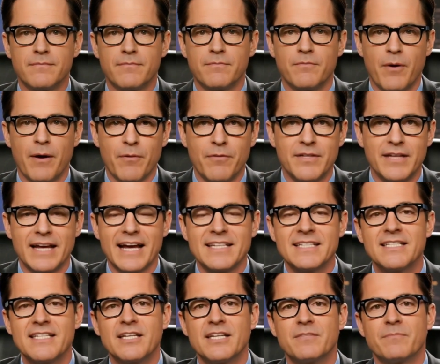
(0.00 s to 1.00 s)
The
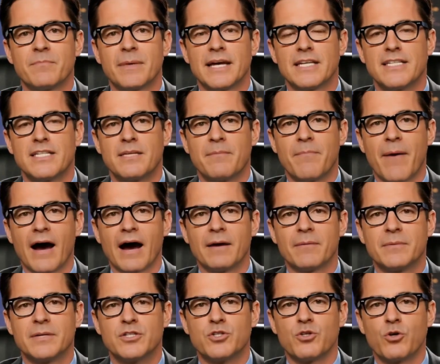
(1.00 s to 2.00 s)
representatives meet in a
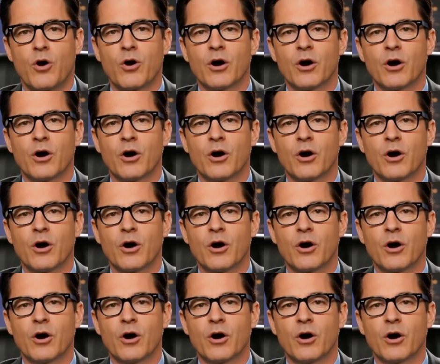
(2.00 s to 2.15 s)
parliament or